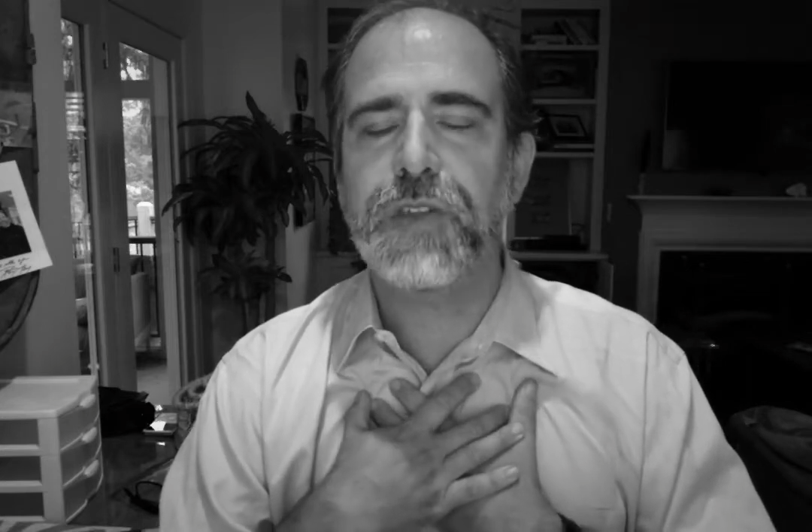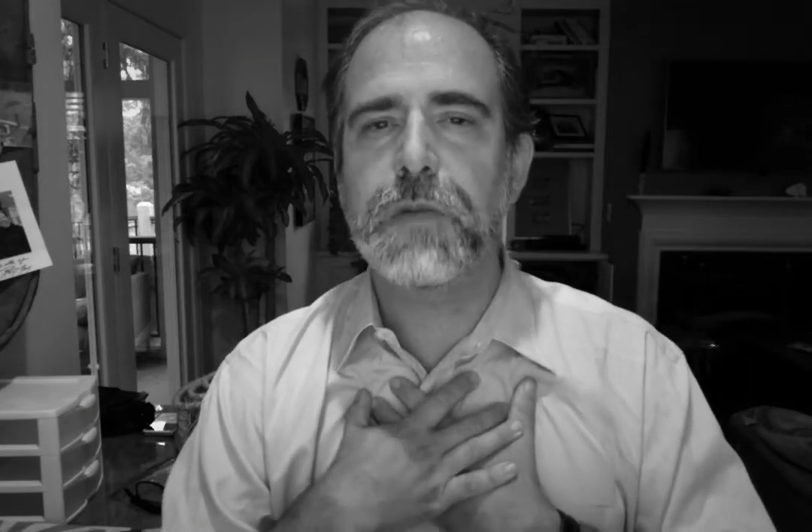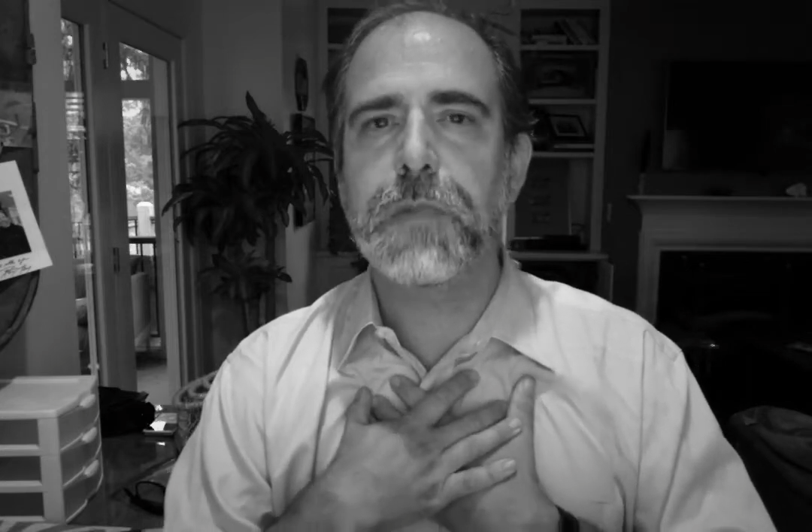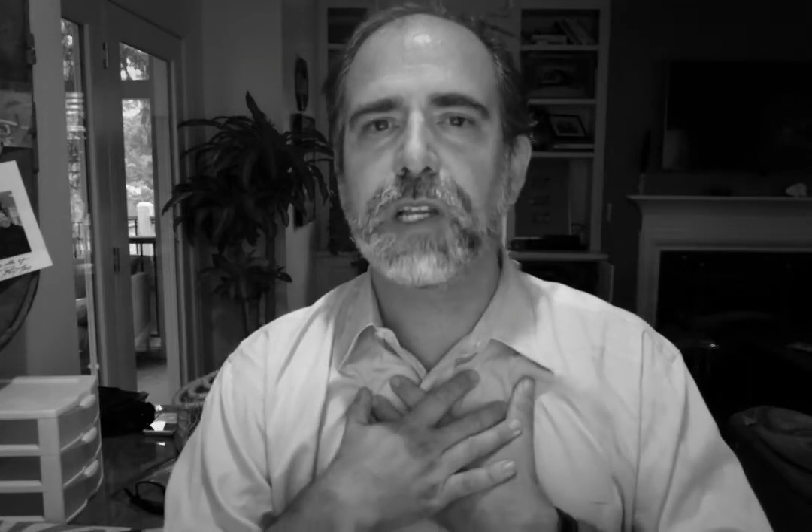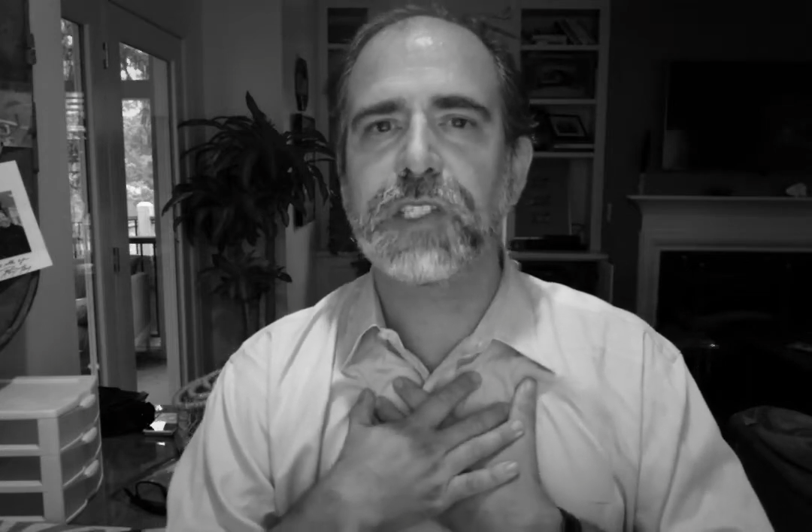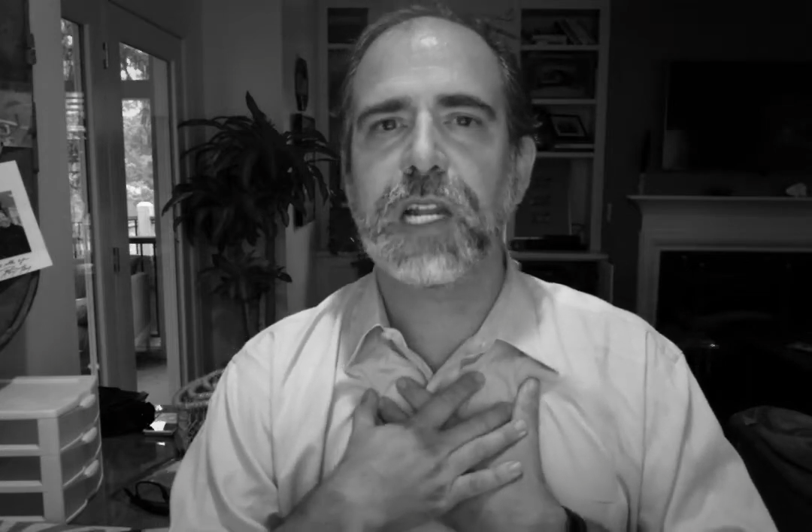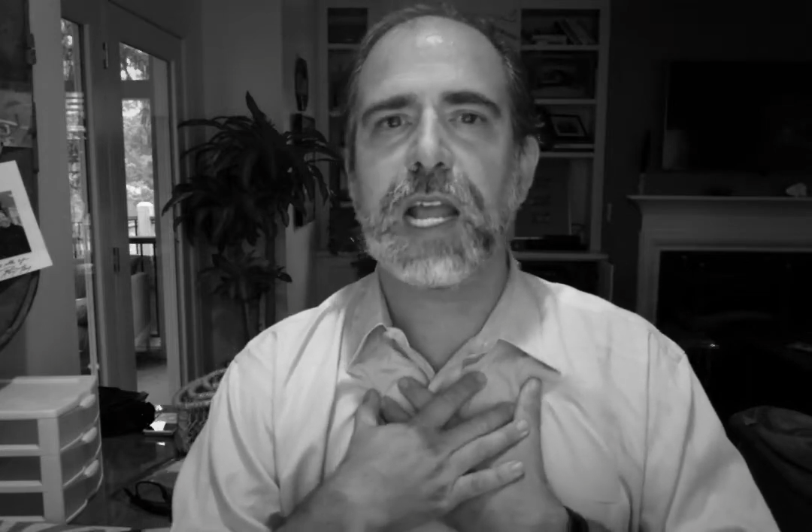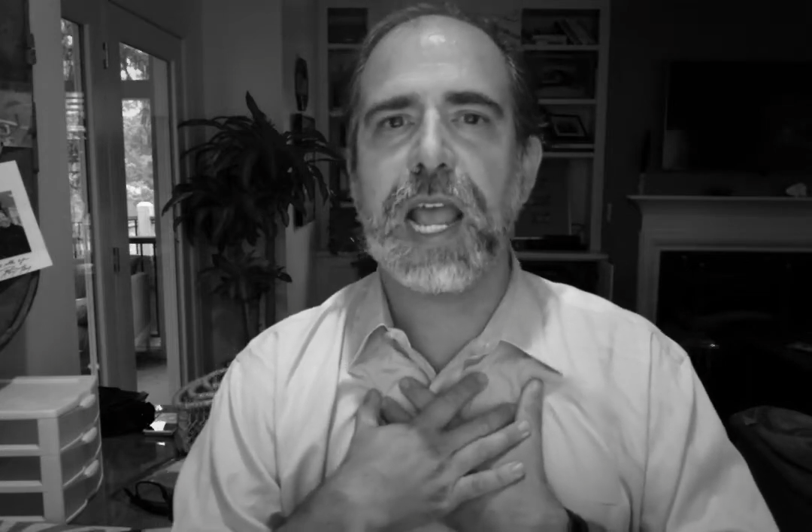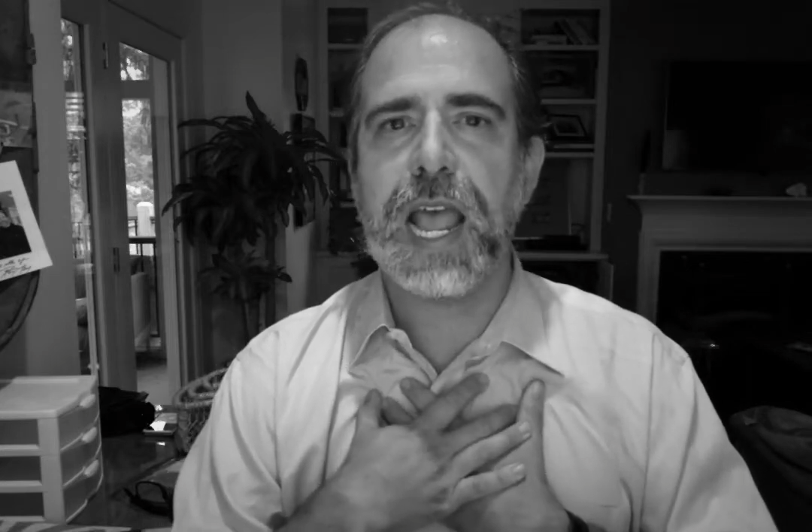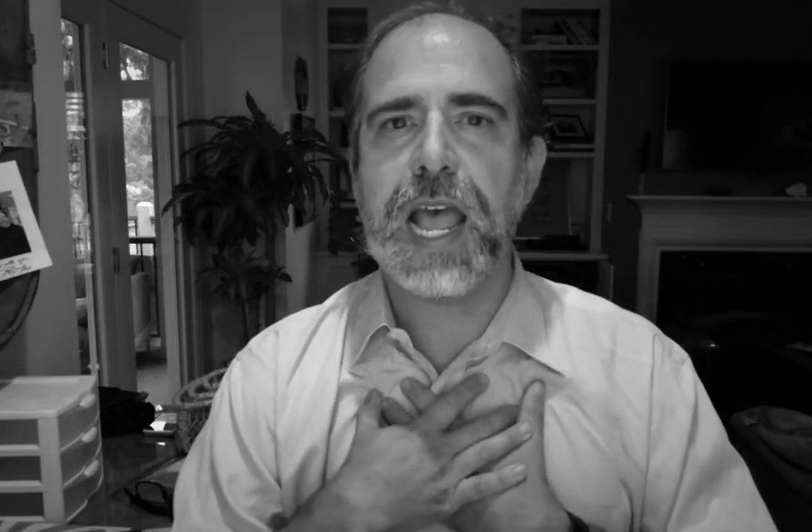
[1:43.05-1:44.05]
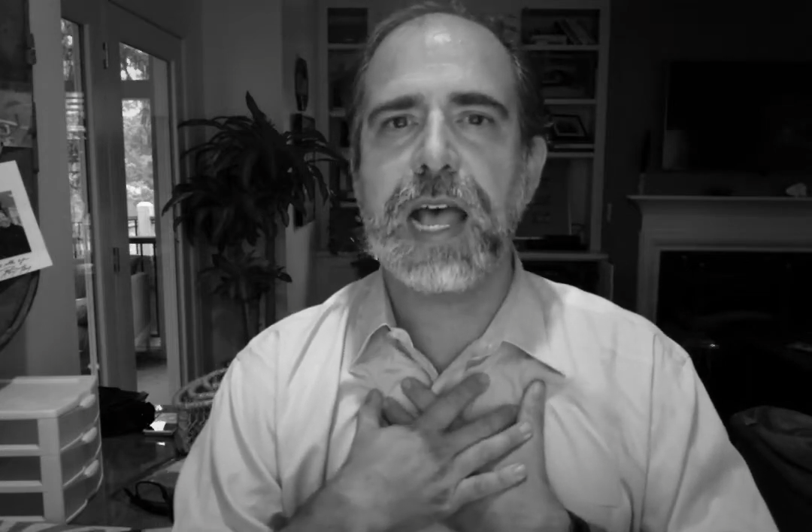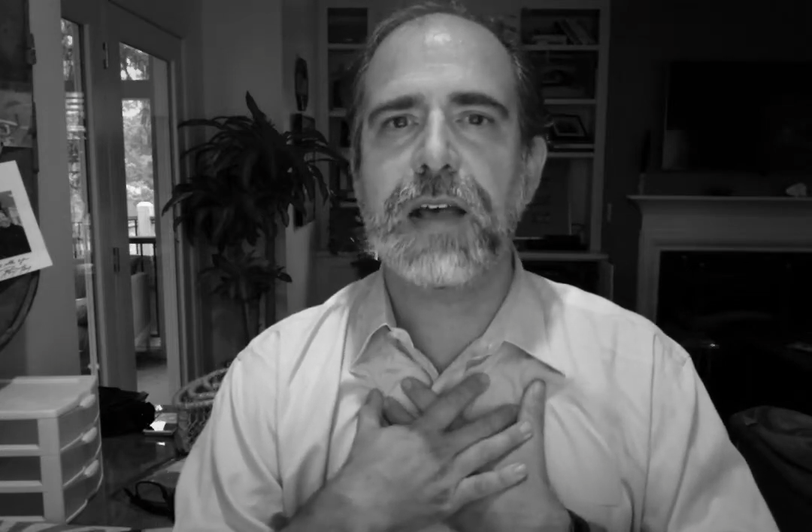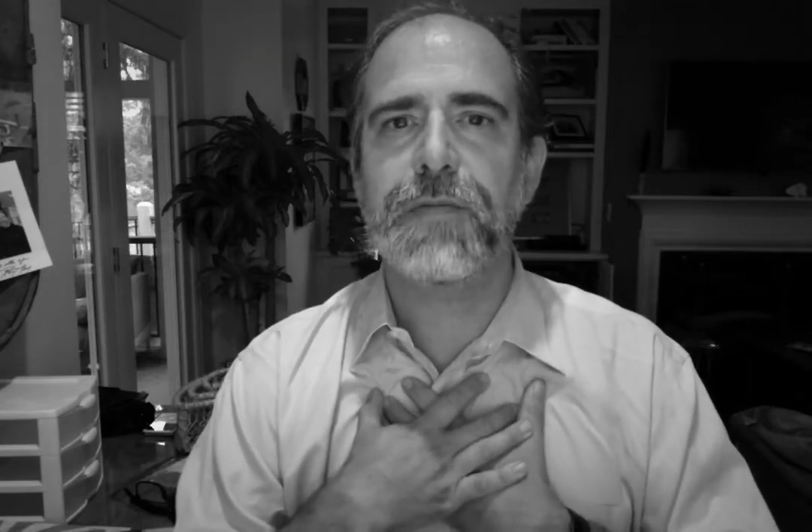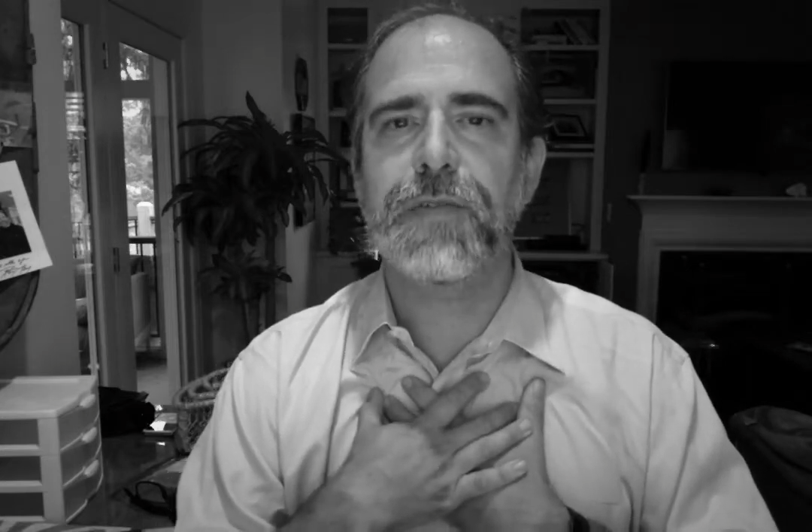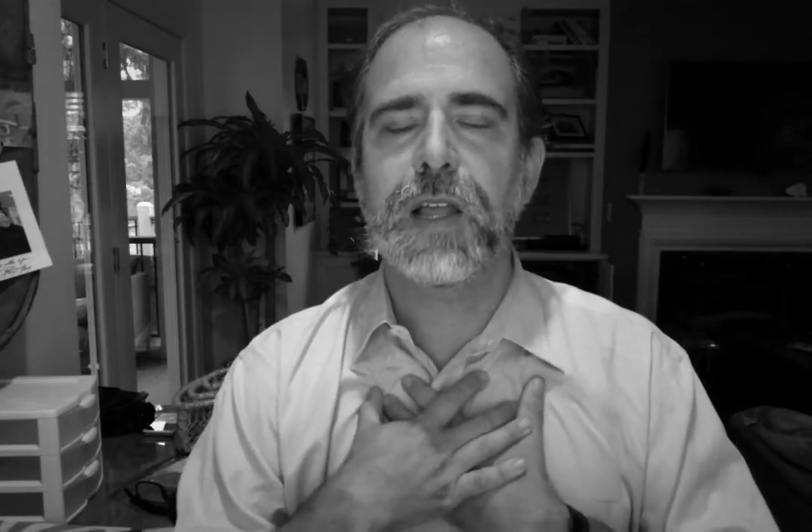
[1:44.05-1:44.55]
must have had